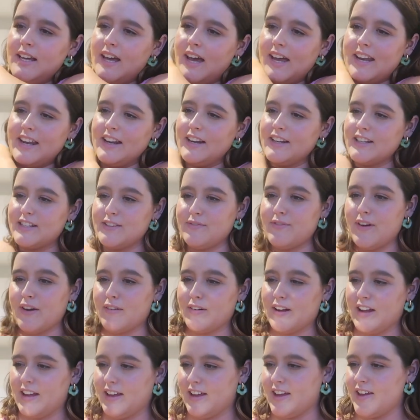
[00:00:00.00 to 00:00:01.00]
That looks
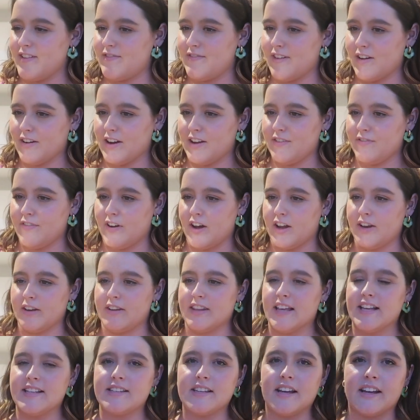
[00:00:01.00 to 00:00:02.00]
very, very
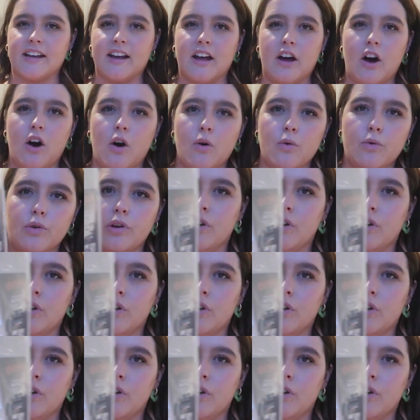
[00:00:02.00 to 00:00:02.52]
fun. There's like a whole